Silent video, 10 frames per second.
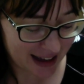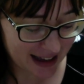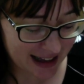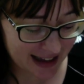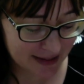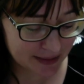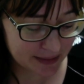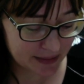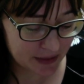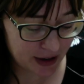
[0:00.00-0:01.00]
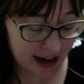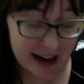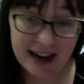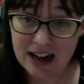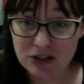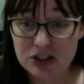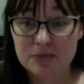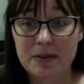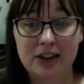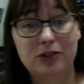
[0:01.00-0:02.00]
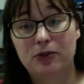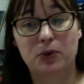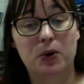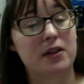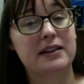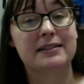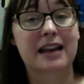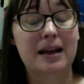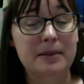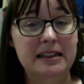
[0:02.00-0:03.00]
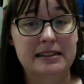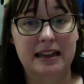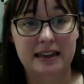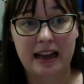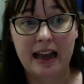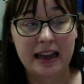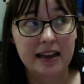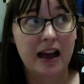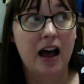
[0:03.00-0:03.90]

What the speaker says: An announcement for this coming Sunday.